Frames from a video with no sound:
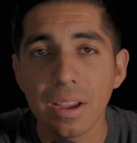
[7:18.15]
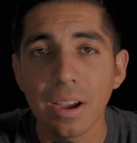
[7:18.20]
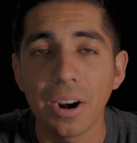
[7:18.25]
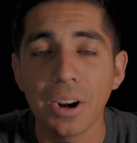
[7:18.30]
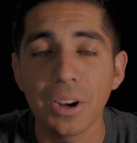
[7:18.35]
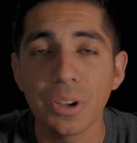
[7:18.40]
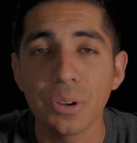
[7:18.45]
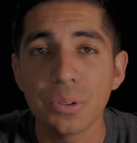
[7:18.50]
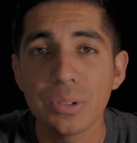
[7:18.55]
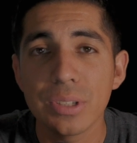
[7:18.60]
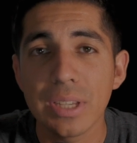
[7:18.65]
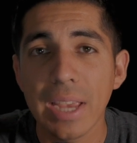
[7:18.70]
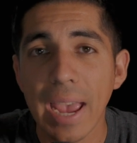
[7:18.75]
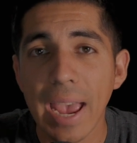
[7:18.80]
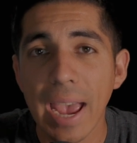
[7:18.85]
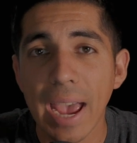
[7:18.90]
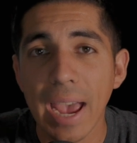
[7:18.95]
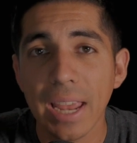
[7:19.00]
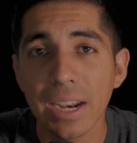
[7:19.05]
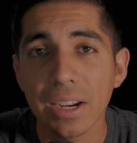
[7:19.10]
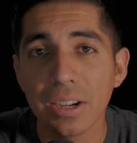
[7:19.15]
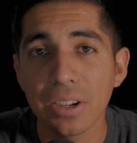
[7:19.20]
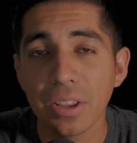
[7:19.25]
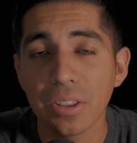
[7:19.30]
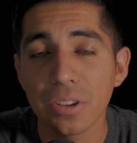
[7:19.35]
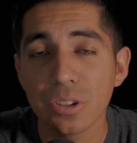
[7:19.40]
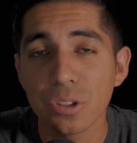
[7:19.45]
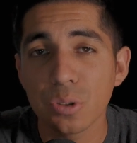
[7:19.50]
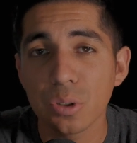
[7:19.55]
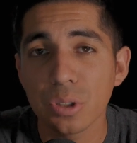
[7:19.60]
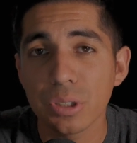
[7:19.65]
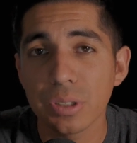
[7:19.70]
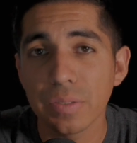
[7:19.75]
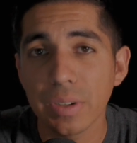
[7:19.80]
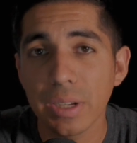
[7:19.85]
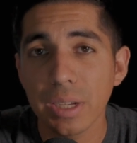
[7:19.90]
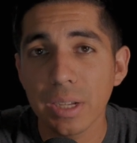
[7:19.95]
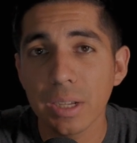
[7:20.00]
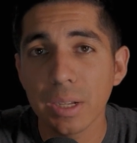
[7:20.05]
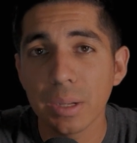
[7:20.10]
Are you going to add another source of
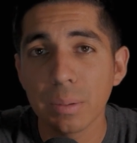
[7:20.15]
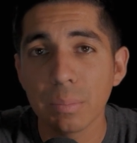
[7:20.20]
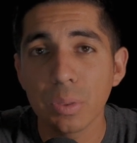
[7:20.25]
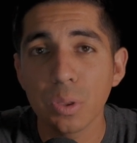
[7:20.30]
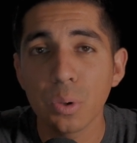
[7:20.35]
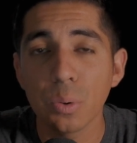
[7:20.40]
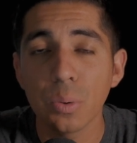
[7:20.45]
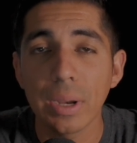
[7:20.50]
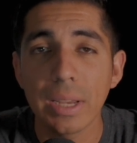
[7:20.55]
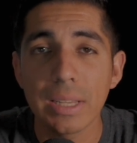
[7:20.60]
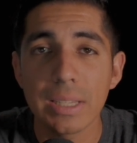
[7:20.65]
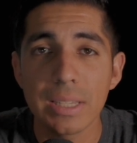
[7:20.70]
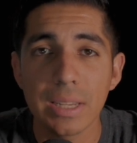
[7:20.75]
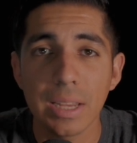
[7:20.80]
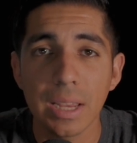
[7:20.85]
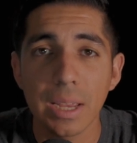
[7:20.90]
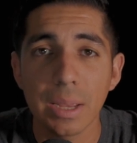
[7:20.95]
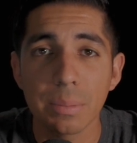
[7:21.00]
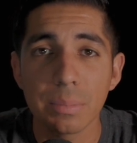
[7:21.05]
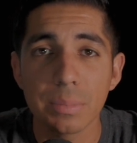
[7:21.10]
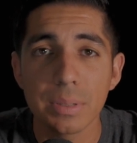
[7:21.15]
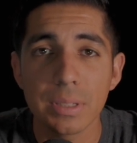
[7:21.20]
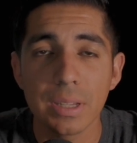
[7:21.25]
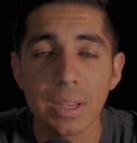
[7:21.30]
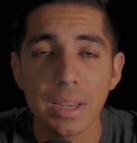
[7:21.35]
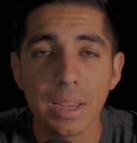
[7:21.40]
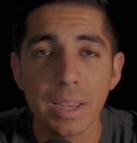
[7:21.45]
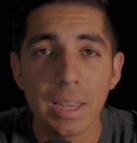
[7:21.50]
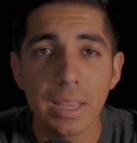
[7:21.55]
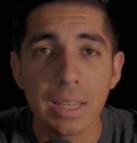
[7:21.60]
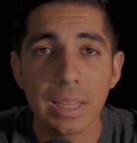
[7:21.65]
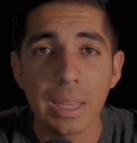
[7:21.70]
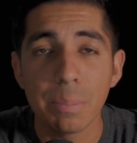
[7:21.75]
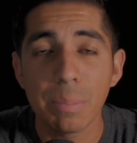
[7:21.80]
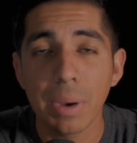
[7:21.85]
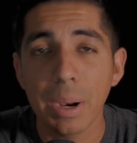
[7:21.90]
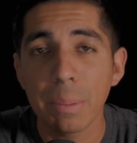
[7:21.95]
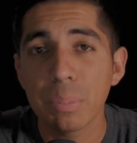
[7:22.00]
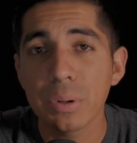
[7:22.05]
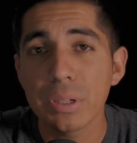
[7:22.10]
income through ATMs? They
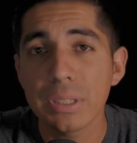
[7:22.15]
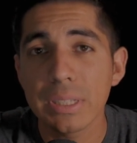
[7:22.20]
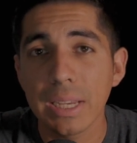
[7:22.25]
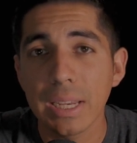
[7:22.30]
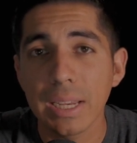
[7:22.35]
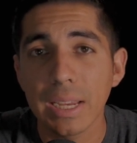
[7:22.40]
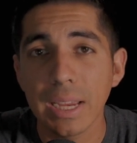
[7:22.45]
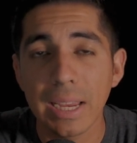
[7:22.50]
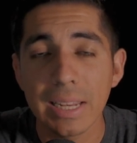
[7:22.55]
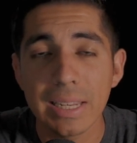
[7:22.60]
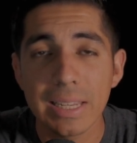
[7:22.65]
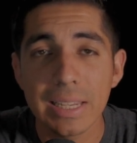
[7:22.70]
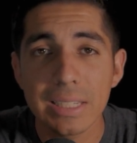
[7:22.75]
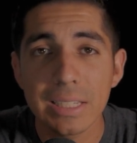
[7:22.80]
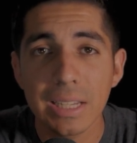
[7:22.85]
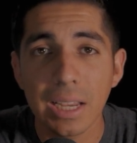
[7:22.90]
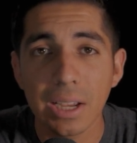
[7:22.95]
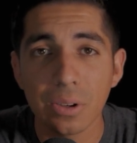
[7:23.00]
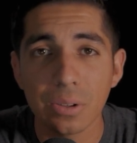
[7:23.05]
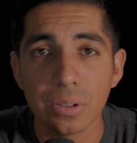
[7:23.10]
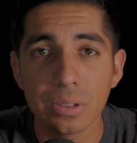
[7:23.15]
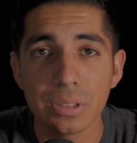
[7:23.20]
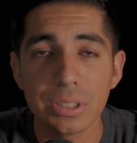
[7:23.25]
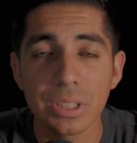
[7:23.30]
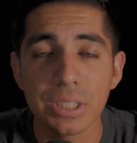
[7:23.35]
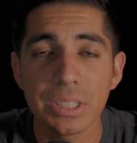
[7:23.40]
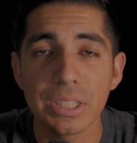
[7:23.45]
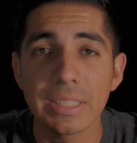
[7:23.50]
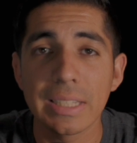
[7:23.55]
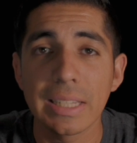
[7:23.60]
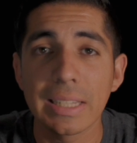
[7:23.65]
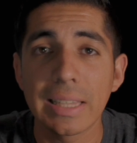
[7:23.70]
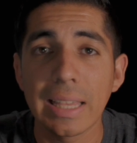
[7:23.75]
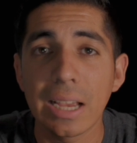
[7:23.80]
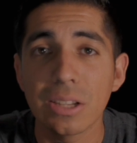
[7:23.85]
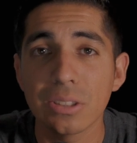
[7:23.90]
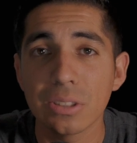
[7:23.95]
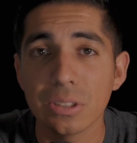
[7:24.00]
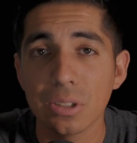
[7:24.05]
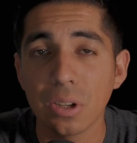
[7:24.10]
might present a discount, such as
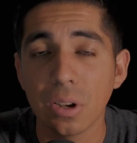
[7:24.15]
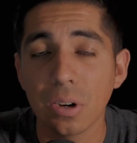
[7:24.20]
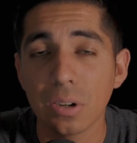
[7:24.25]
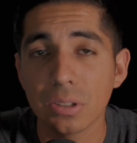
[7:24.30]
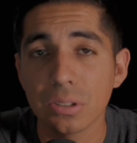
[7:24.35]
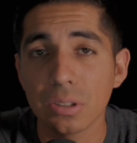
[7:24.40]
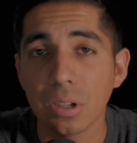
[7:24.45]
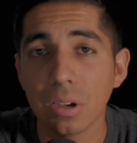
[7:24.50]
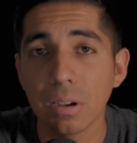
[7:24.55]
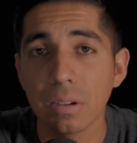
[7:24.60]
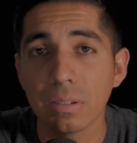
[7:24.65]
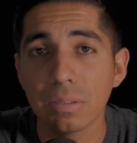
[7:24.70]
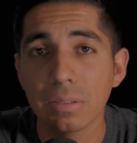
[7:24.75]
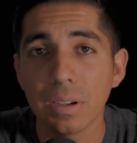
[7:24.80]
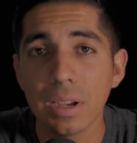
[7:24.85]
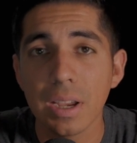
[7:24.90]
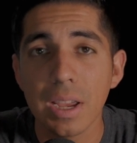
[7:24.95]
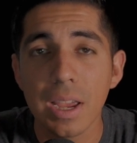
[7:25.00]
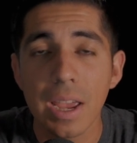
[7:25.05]
$1,000 off.